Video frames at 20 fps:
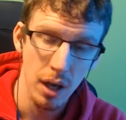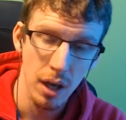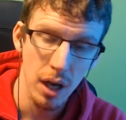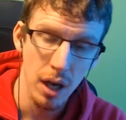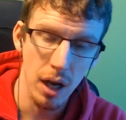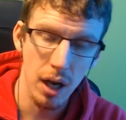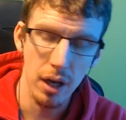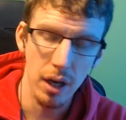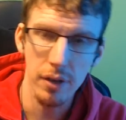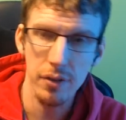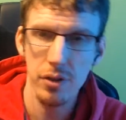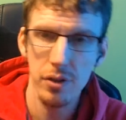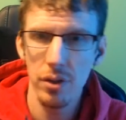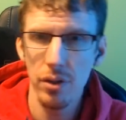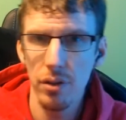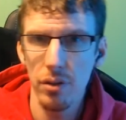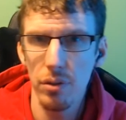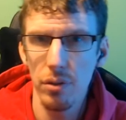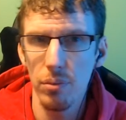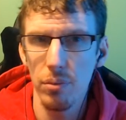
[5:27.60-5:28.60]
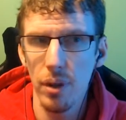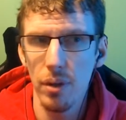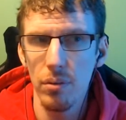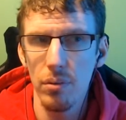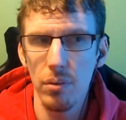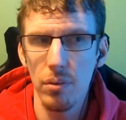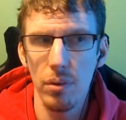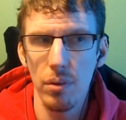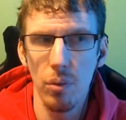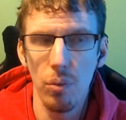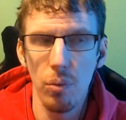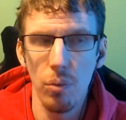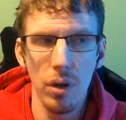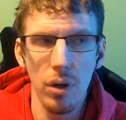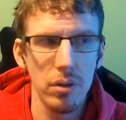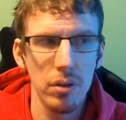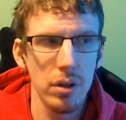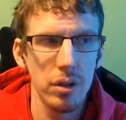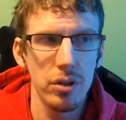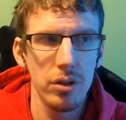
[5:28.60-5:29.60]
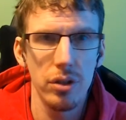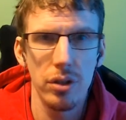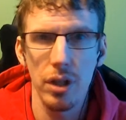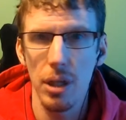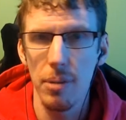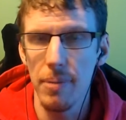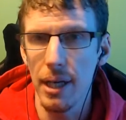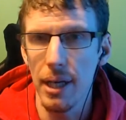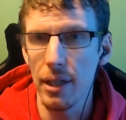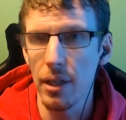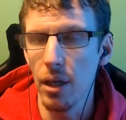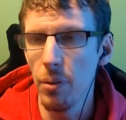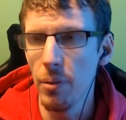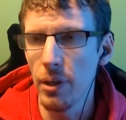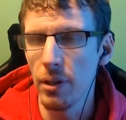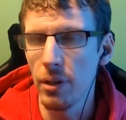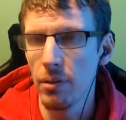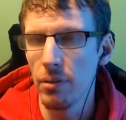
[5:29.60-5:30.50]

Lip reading: And I've suddenly thought, well, why don't I just keep that going?